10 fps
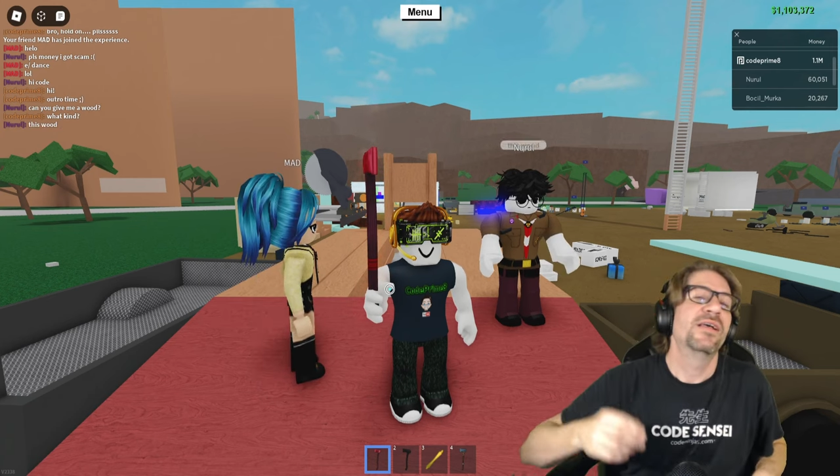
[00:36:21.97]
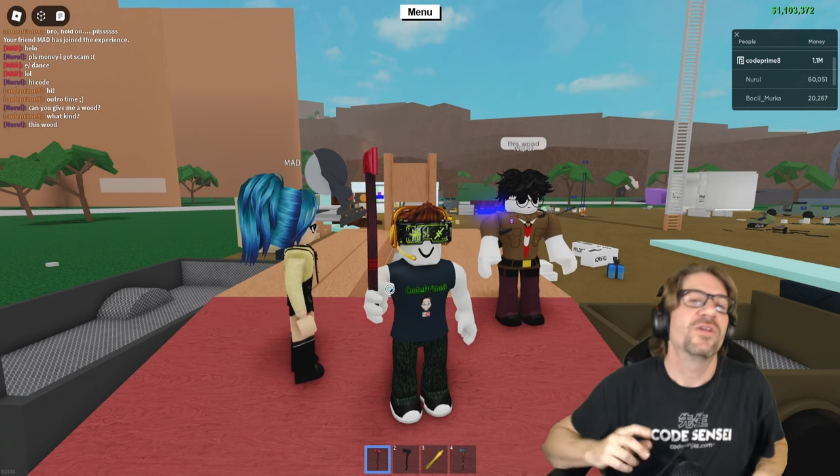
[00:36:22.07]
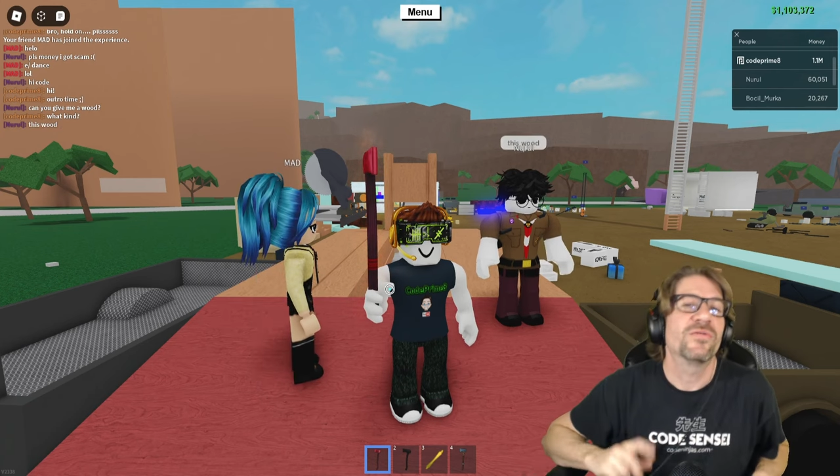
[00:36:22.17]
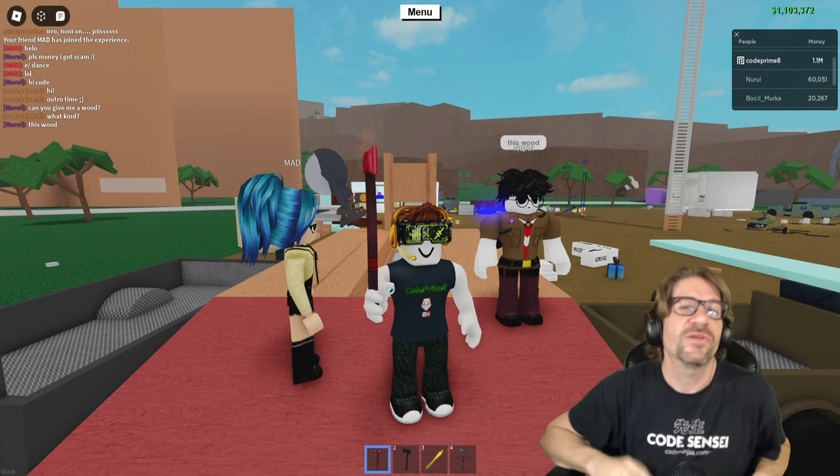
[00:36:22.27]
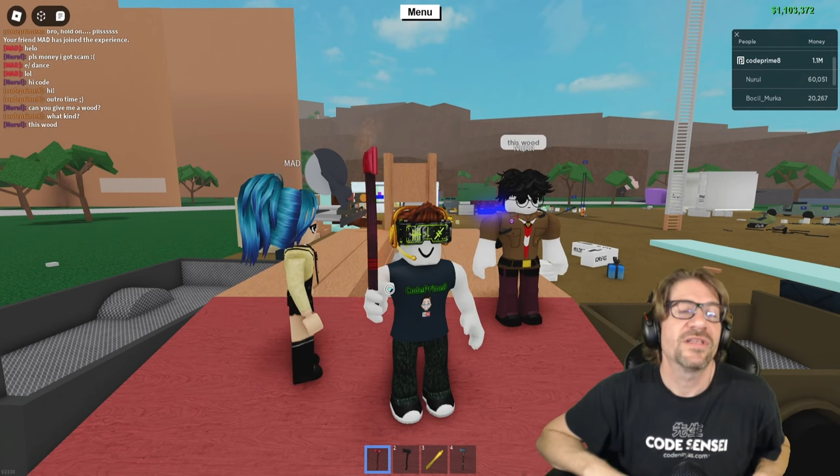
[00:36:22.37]

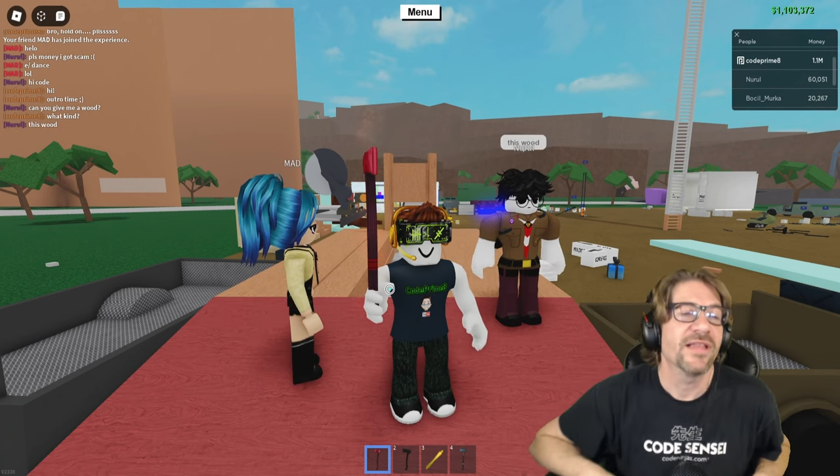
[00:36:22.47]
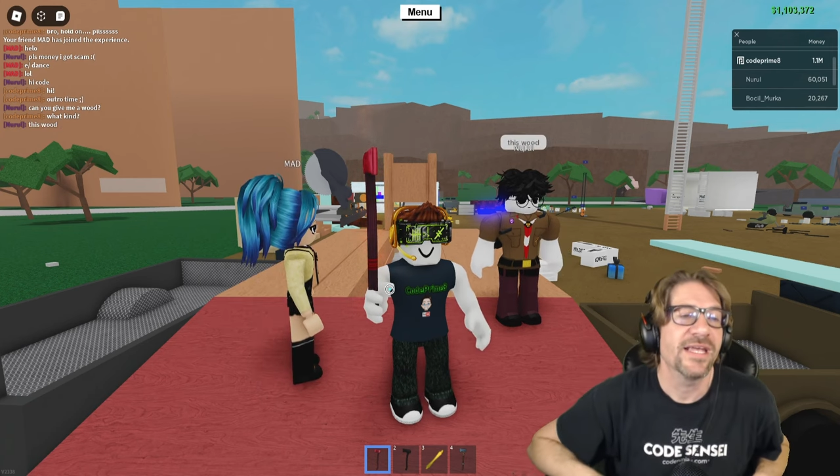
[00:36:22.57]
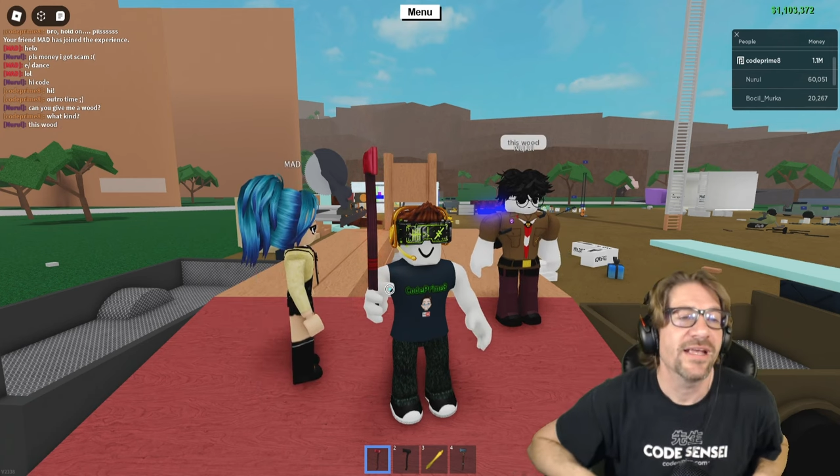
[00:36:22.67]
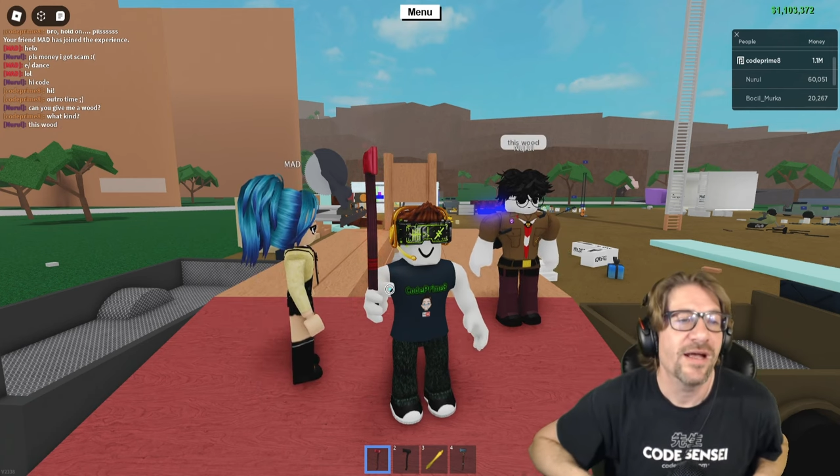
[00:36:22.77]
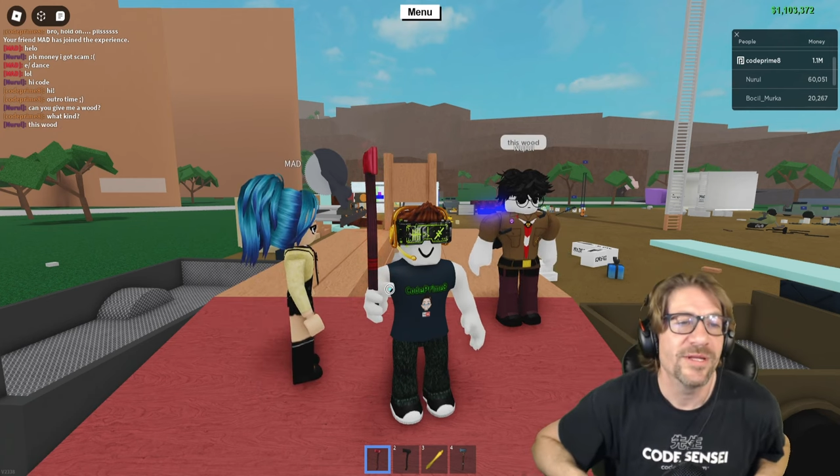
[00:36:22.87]
Don't forget to
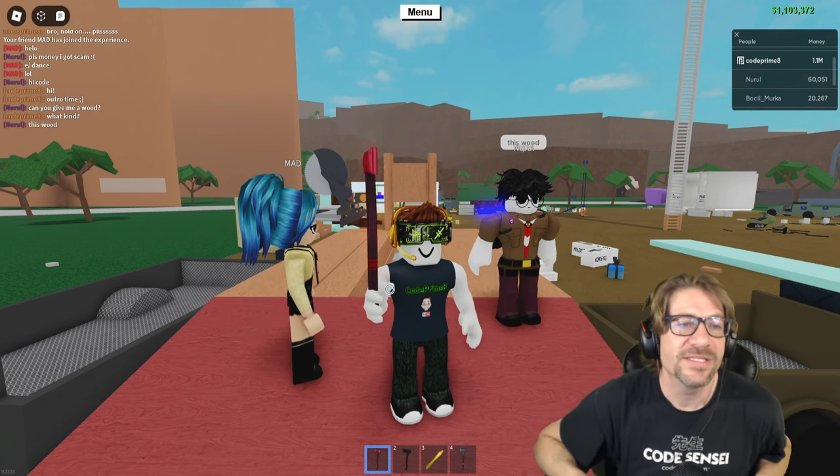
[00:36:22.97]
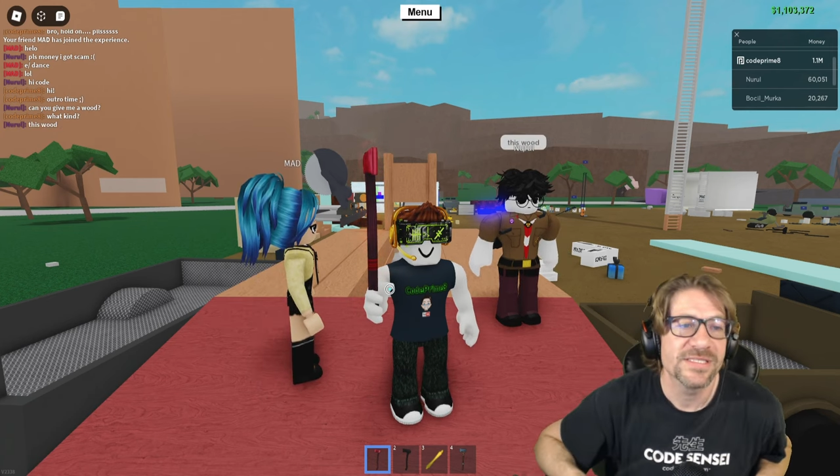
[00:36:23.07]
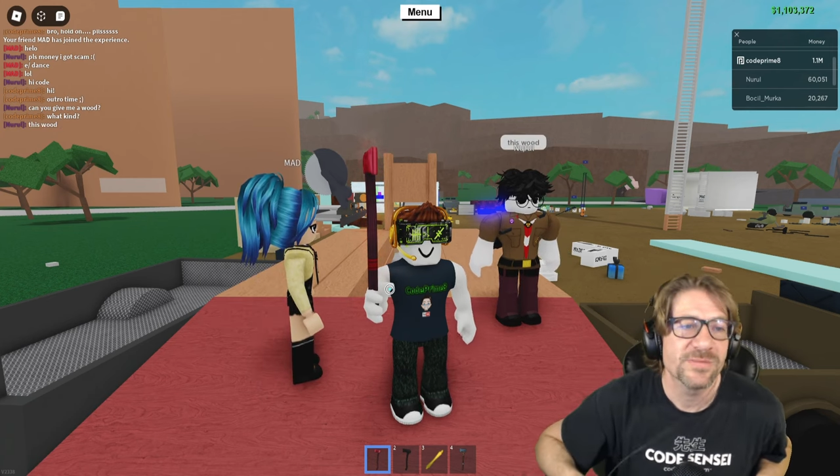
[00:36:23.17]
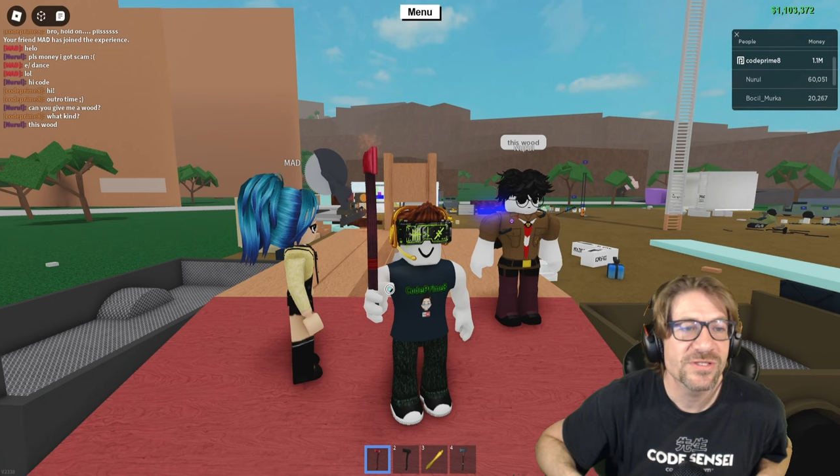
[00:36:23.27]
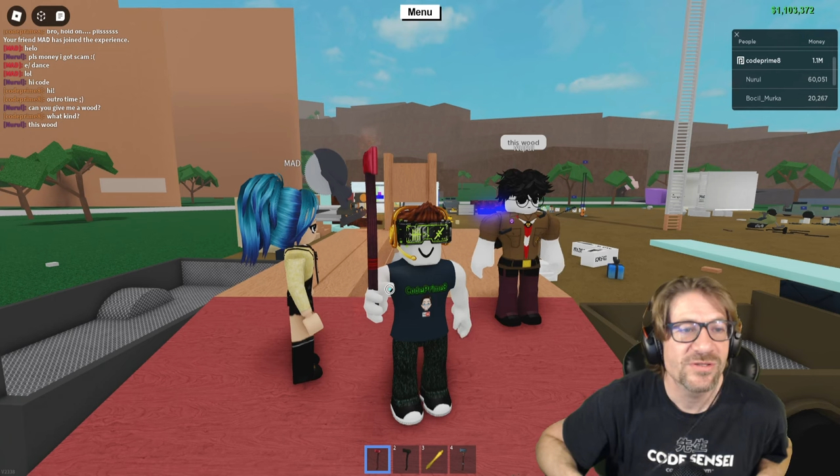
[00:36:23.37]
like, comment,
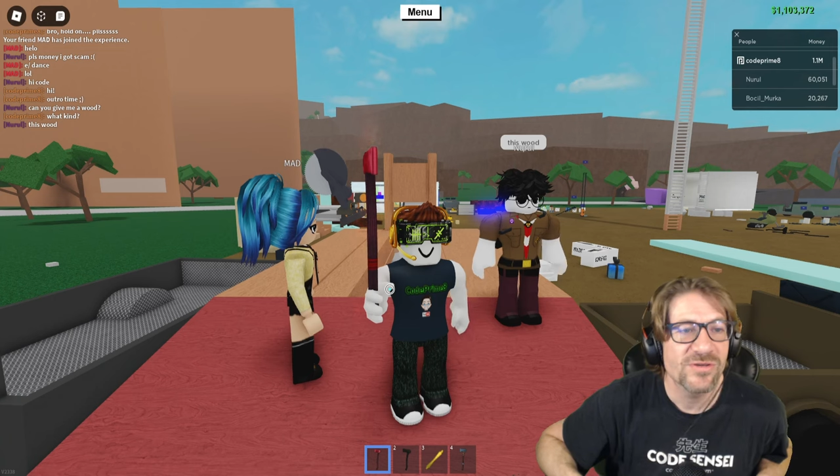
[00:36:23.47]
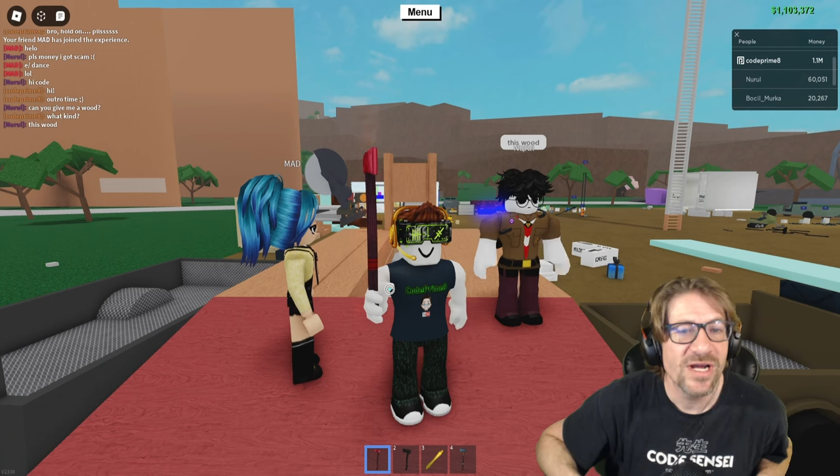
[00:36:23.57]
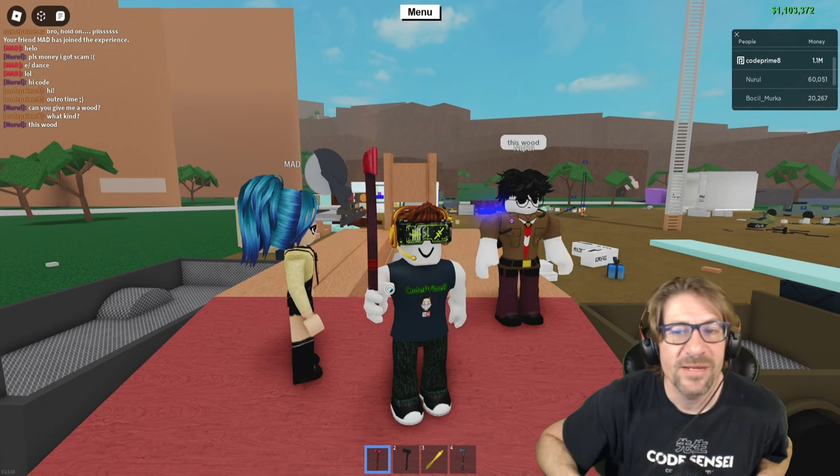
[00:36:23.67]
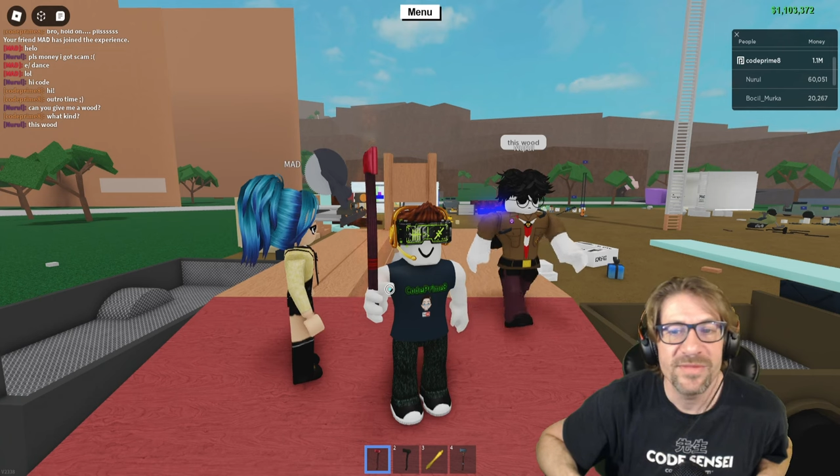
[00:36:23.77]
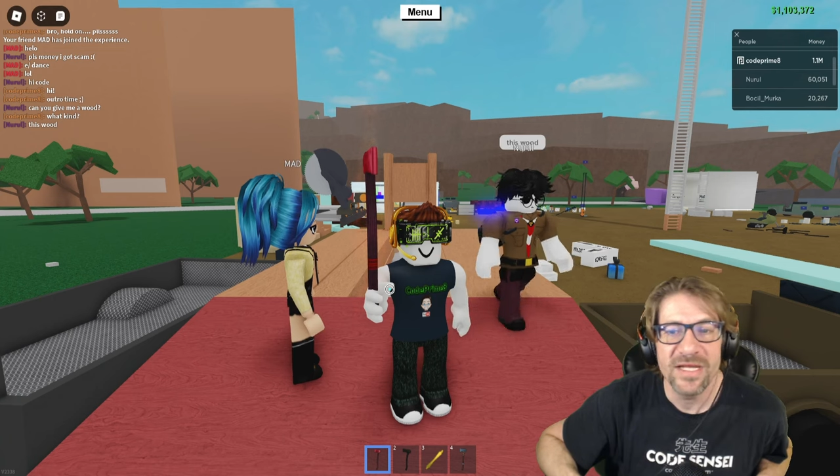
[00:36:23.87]

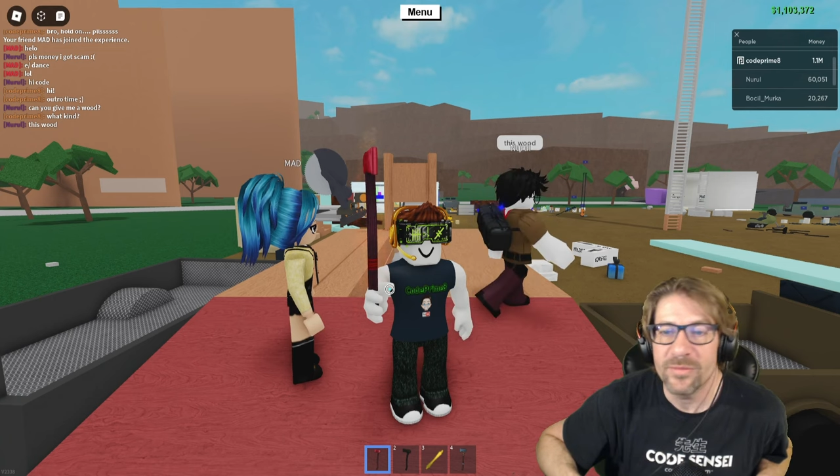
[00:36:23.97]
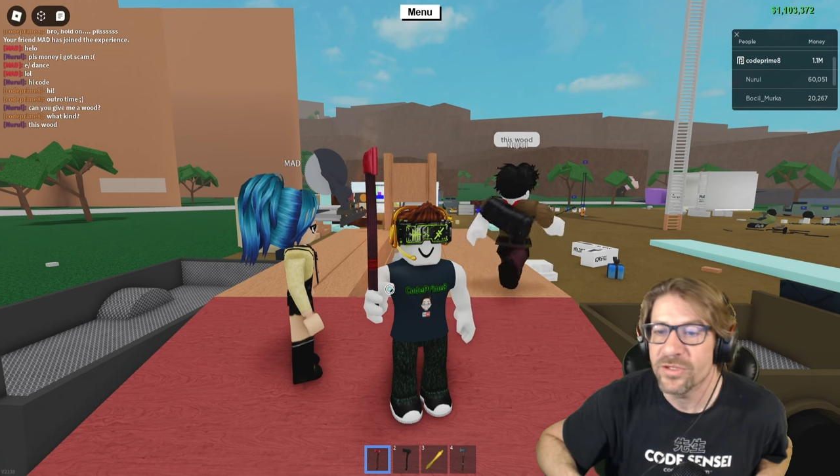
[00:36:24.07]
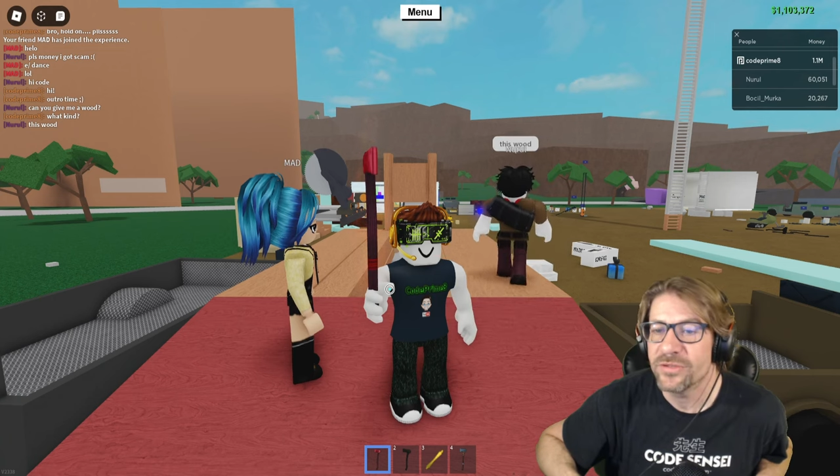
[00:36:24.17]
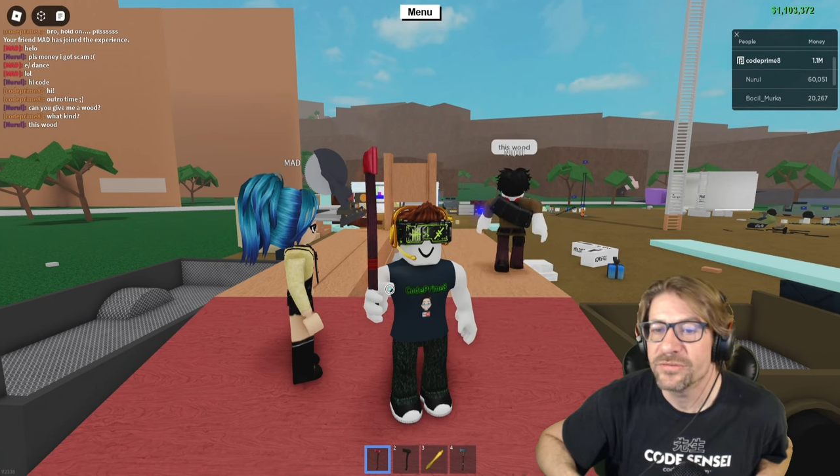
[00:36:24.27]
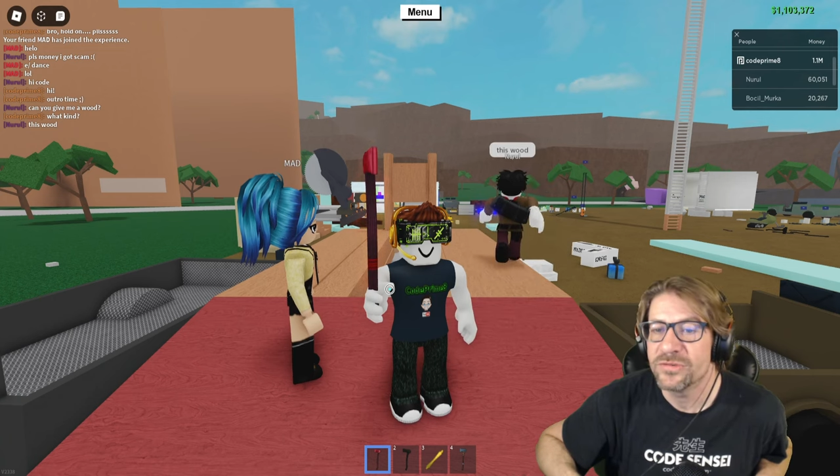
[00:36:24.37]
subscribe down below.